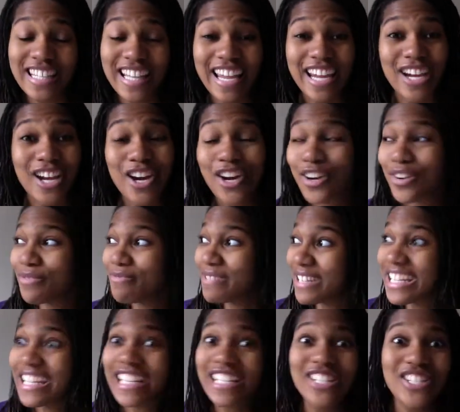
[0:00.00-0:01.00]
like
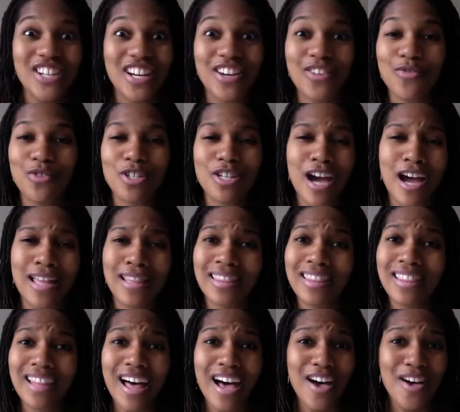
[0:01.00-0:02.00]
teaching, which I
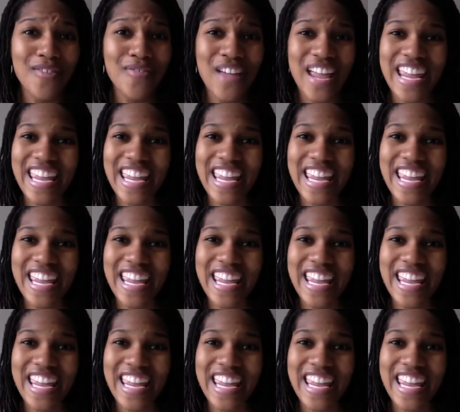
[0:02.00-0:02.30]
love,